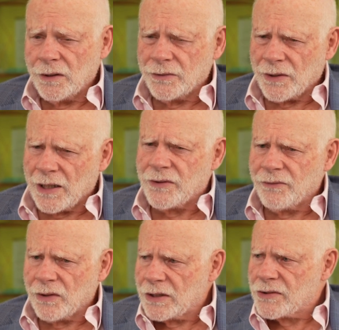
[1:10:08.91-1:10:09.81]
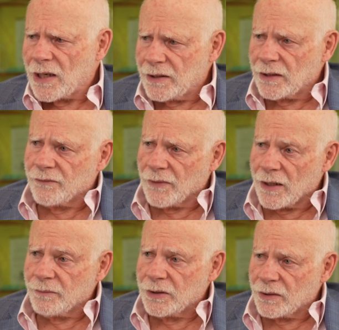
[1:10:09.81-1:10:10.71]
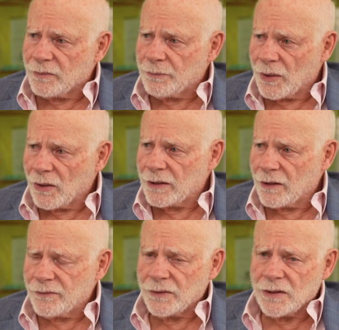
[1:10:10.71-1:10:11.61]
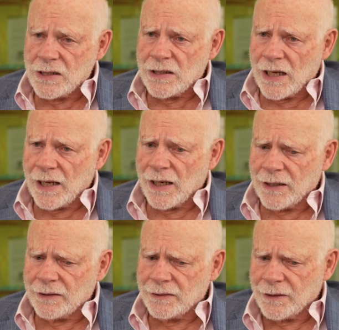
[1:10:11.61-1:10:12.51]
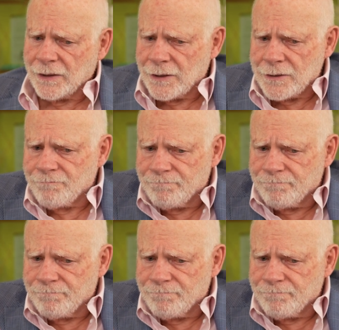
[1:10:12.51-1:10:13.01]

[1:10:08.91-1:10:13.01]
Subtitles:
So that's a very exciting environment to be part of, and I